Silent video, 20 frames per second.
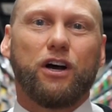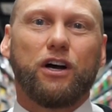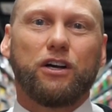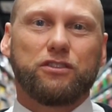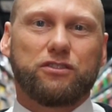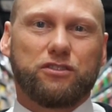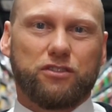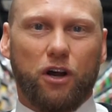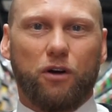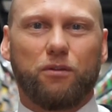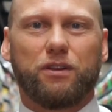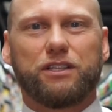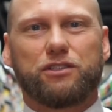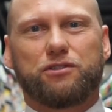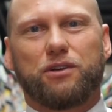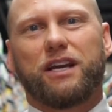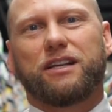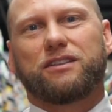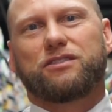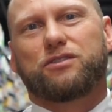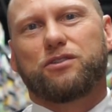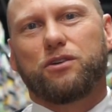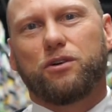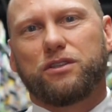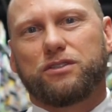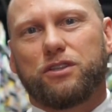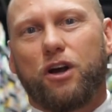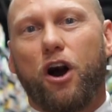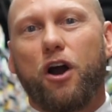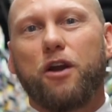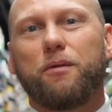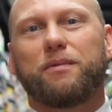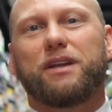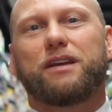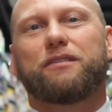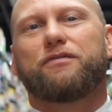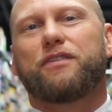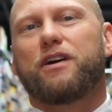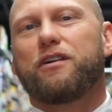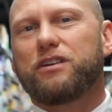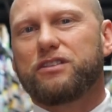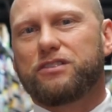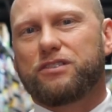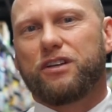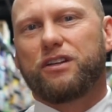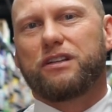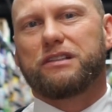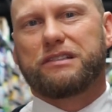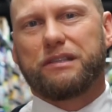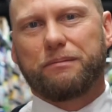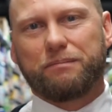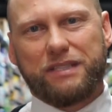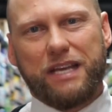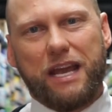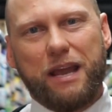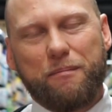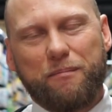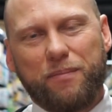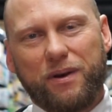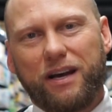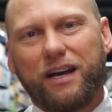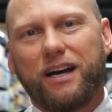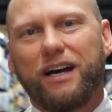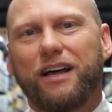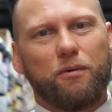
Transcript: solely Drake stores opening very soon in September.